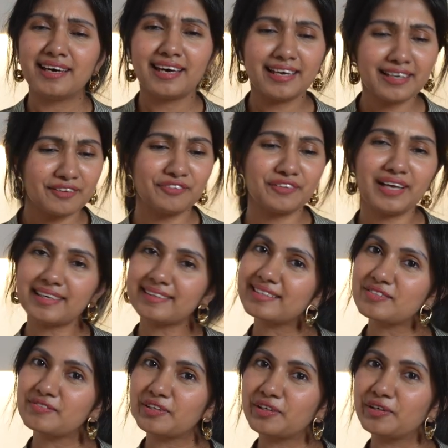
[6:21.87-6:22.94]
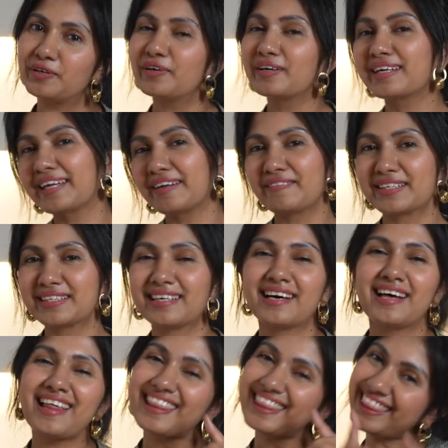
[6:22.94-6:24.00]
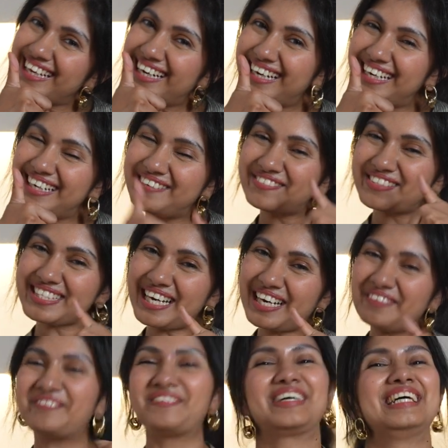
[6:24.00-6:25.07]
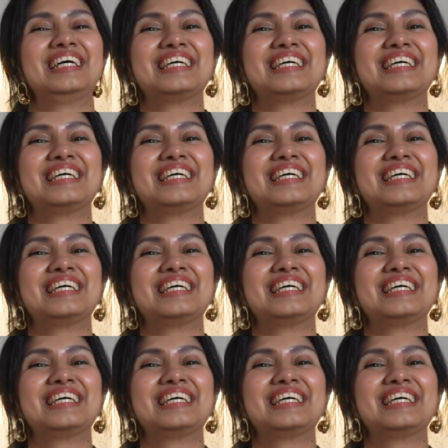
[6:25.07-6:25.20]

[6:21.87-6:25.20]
And if you like this video, give it a thumbs up.